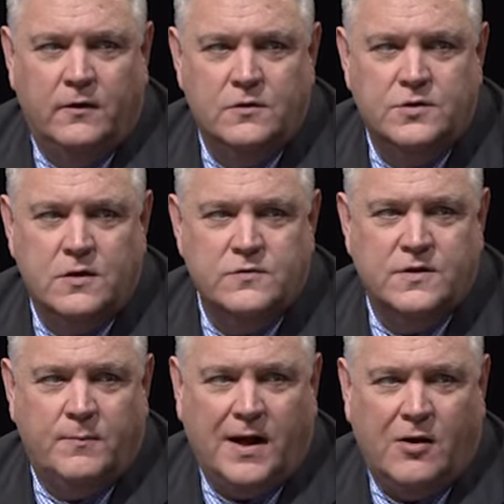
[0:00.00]
and it shows
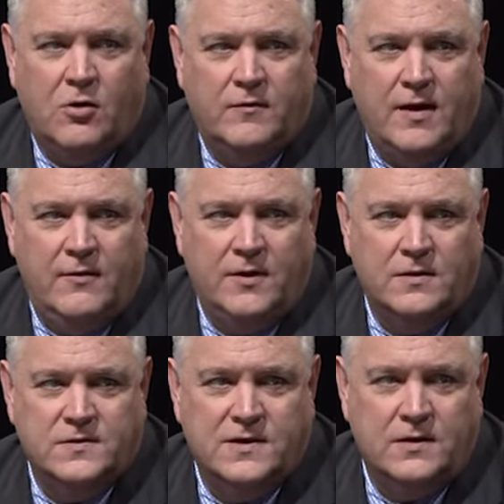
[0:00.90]
the power of having
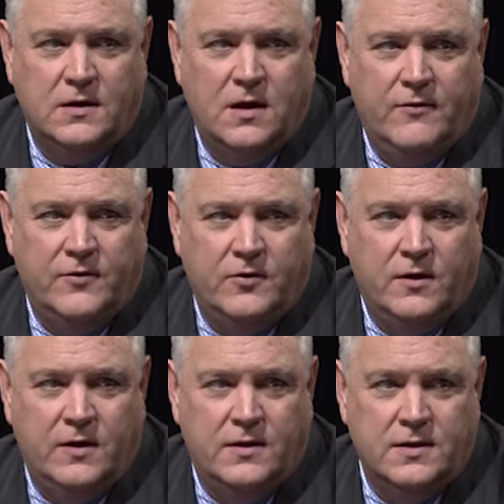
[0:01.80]
a sitting governor
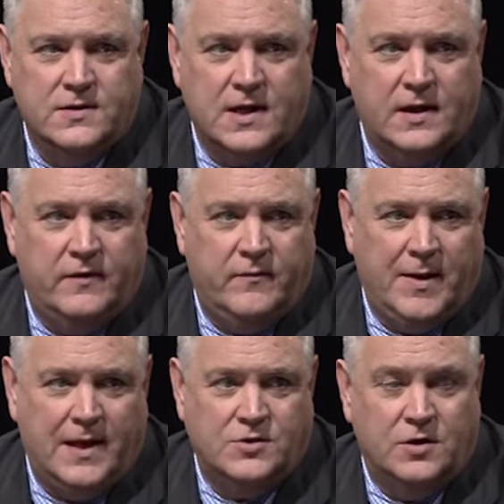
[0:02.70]
in the executive
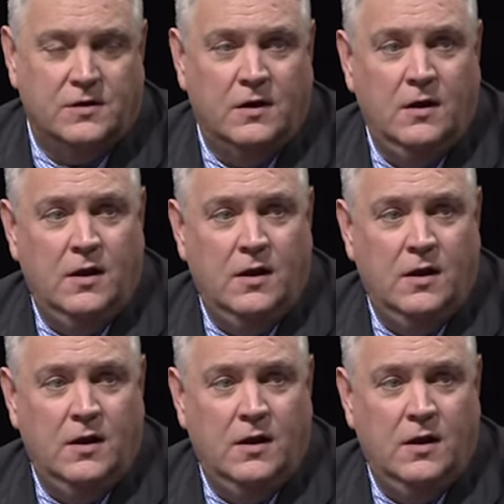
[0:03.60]
mansion